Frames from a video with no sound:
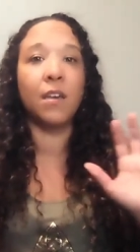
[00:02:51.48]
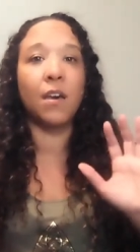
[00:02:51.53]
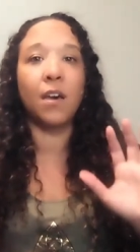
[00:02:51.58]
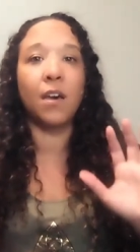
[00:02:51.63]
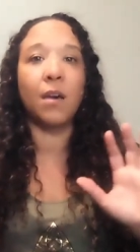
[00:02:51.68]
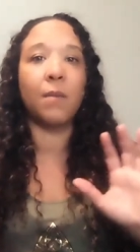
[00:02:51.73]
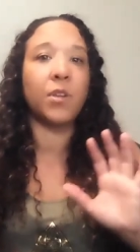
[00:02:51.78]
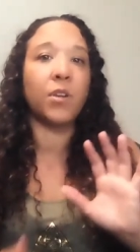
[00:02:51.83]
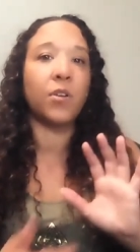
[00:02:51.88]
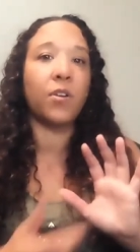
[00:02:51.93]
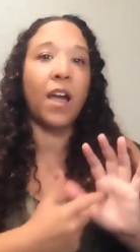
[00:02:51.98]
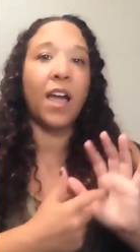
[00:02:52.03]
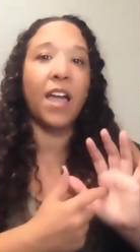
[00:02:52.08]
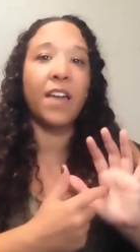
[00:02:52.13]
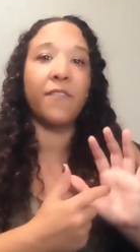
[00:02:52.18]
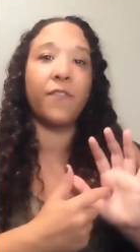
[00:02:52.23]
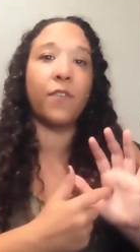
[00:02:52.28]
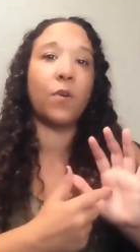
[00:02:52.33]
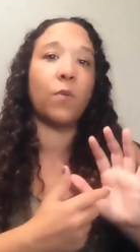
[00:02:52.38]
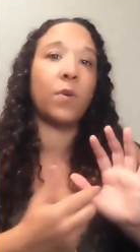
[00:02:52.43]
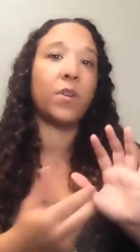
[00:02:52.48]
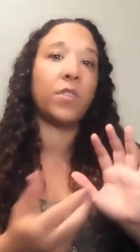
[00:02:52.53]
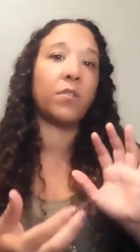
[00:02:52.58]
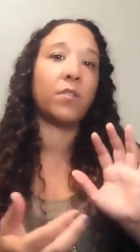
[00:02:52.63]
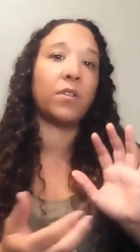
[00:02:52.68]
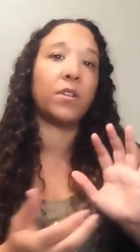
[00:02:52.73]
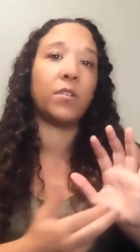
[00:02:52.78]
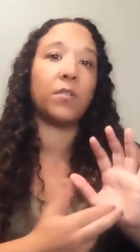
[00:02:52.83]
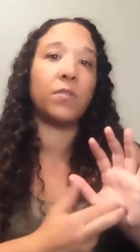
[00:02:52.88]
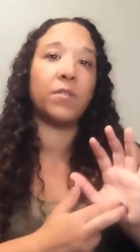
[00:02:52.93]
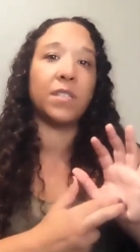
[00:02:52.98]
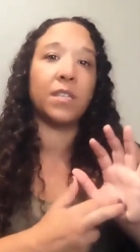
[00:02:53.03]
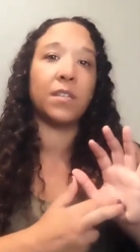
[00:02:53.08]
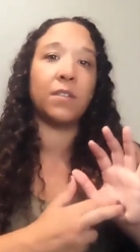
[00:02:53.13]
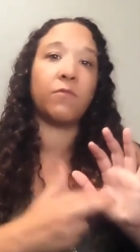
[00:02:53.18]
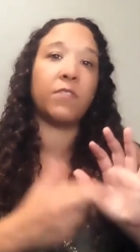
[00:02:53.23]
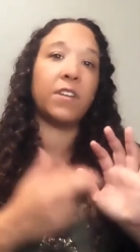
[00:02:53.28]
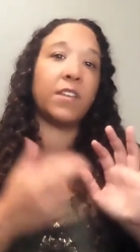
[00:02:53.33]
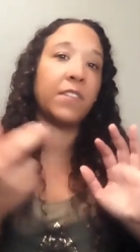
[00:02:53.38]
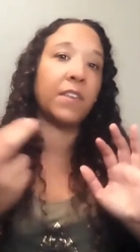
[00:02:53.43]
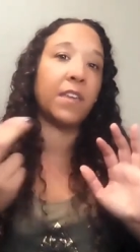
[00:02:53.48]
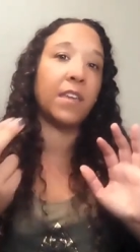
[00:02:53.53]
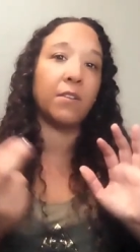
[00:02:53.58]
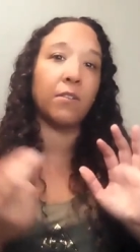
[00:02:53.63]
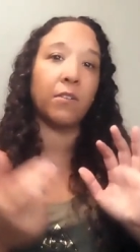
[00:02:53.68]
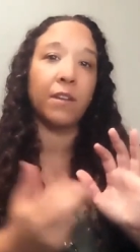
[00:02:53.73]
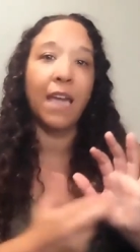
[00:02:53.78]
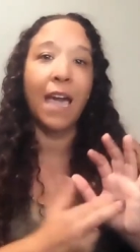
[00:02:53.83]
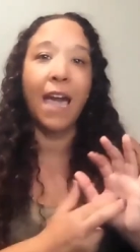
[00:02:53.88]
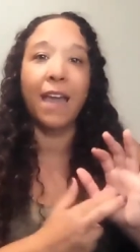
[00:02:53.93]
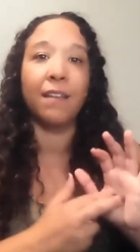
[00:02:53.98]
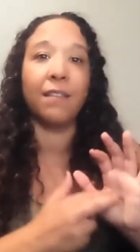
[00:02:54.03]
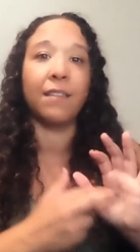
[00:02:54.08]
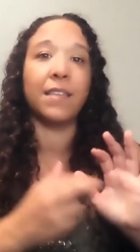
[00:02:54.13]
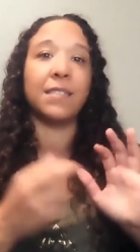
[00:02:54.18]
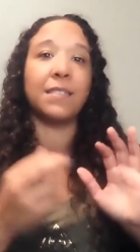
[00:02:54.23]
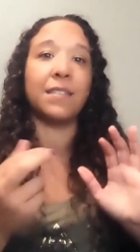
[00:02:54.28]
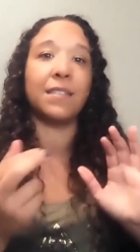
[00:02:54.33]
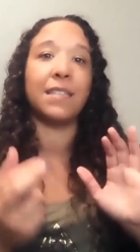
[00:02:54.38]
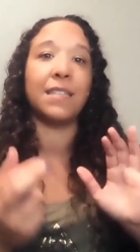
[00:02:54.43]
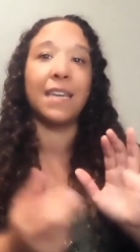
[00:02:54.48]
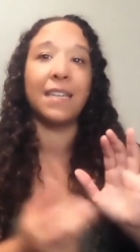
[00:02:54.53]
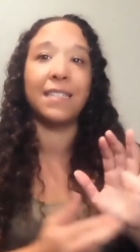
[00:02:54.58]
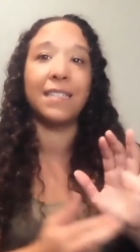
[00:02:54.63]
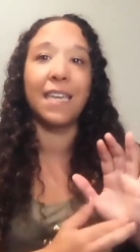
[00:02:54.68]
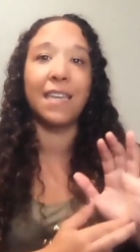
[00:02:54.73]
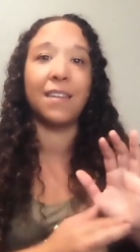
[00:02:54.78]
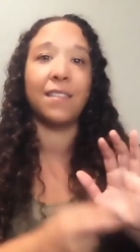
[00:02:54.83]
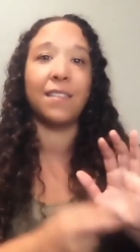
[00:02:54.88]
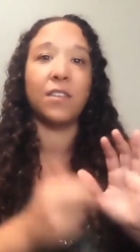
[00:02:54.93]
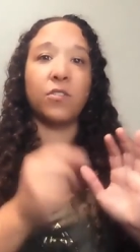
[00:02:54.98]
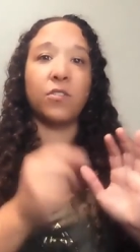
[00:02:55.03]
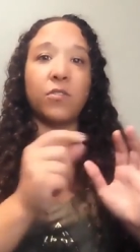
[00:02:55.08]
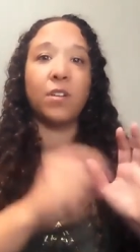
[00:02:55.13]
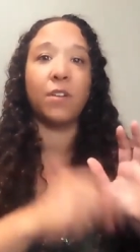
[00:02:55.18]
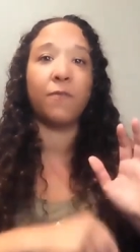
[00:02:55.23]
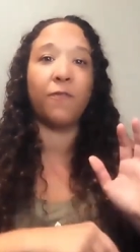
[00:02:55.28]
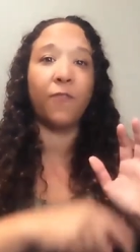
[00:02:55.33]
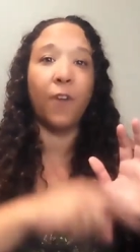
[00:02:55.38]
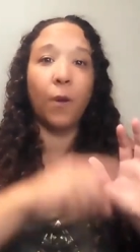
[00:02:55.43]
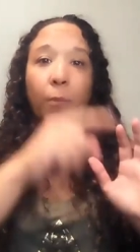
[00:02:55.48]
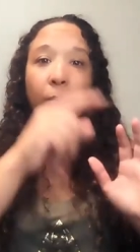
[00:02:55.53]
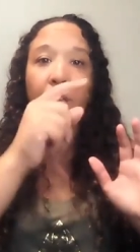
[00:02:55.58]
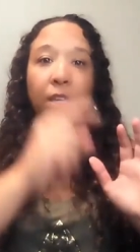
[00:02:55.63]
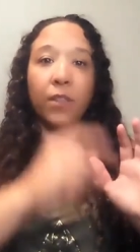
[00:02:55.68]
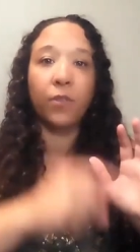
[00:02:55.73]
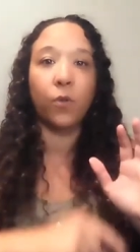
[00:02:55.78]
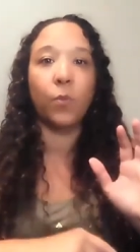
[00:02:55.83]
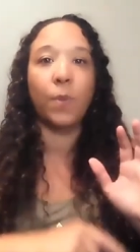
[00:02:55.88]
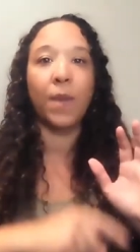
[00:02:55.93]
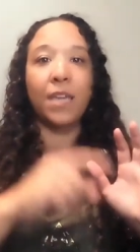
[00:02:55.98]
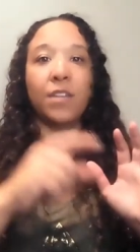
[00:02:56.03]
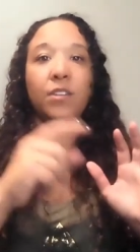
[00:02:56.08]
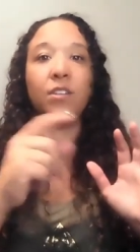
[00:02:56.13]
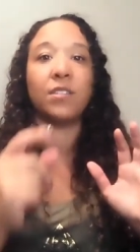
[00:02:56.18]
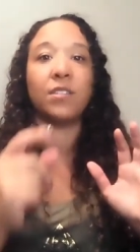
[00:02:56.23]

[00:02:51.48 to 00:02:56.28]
your iPhone, whether you're using Rethink or Catalyst to take data, that you're not fumbling through pages